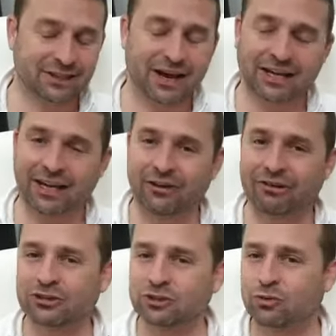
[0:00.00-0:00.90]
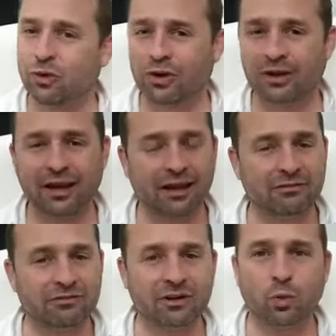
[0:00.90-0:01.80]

Hakeren is growing every